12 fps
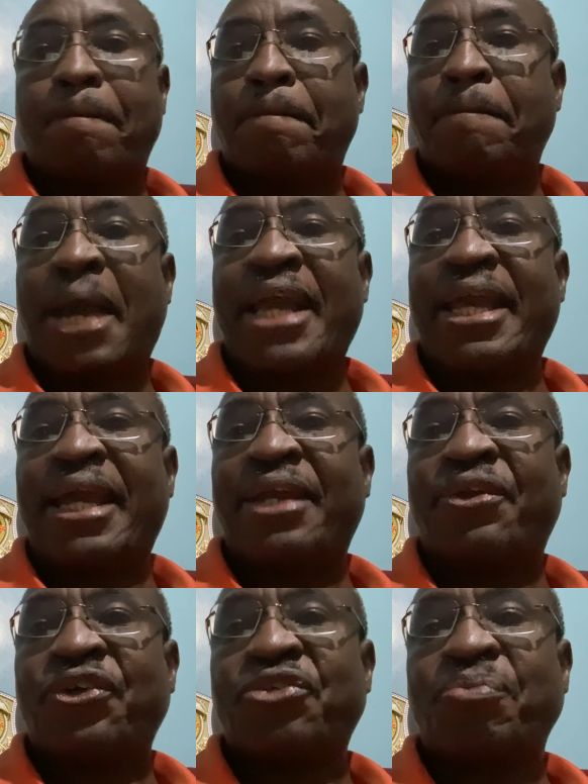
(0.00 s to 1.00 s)
My
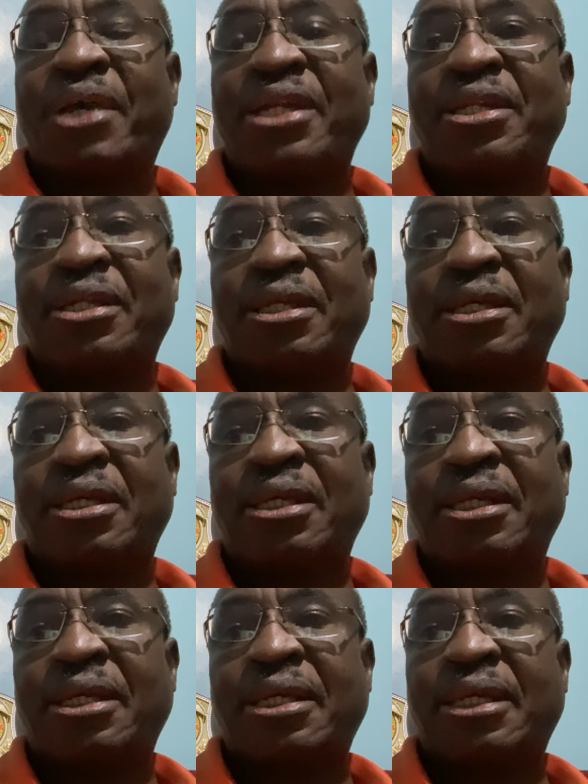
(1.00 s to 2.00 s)
endorsement
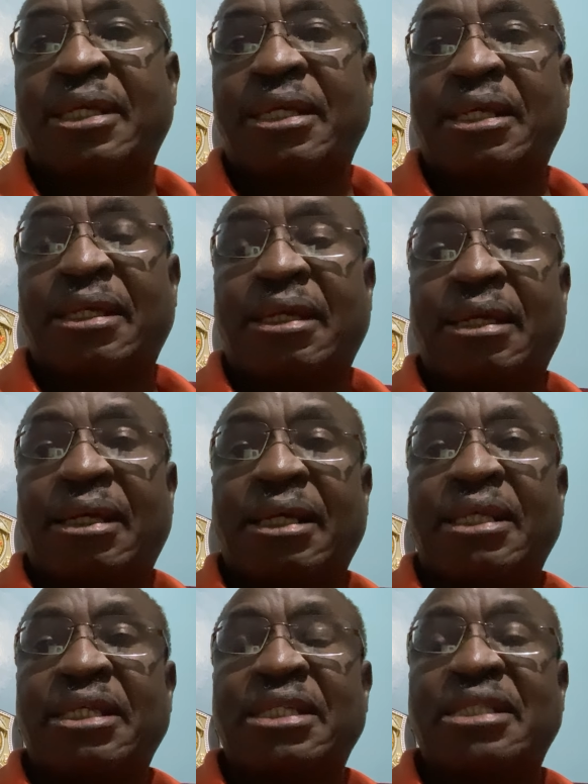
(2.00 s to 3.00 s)

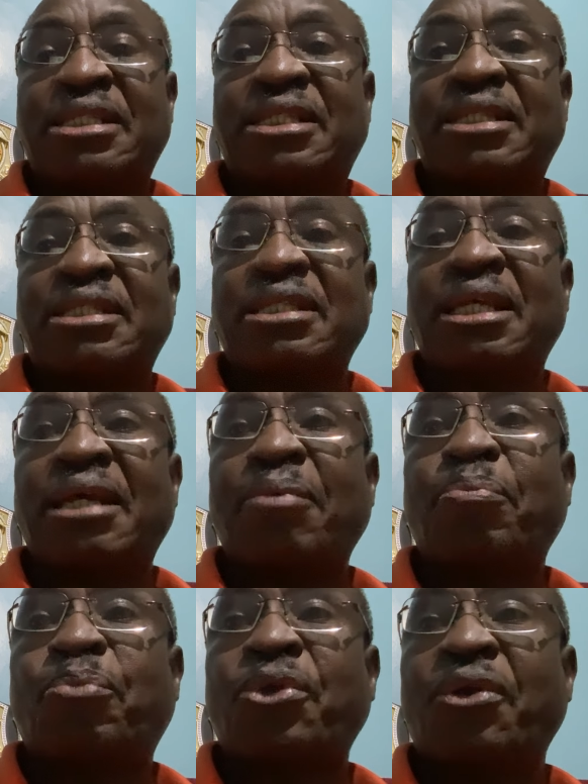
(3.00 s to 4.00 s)
is
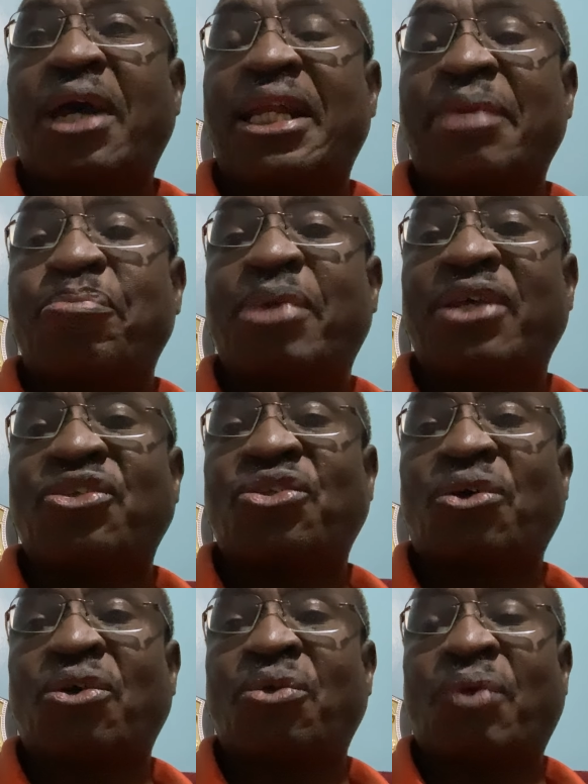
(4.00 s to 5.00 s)
purely based
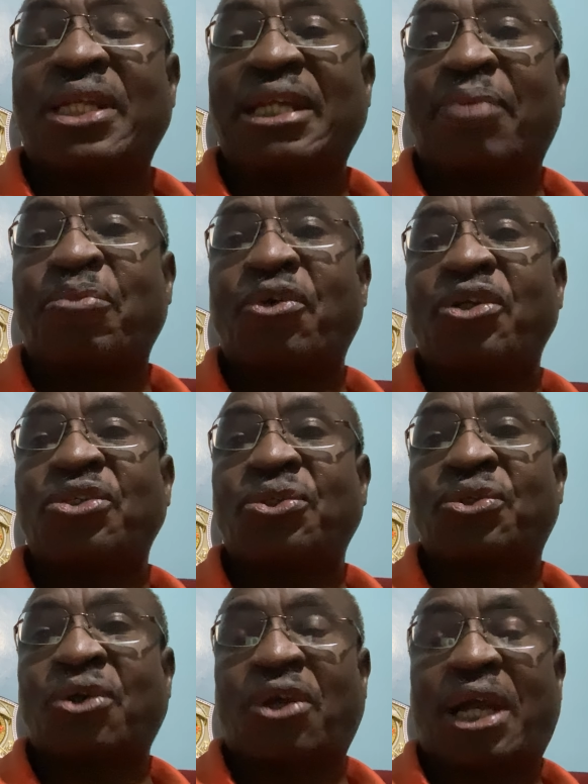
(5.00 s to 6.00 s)
on what I'm going to
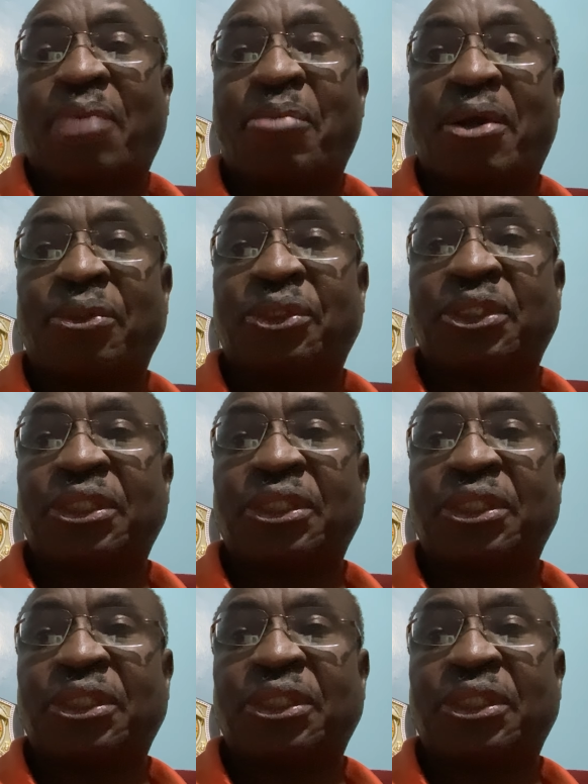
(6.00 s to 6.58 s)
talk about.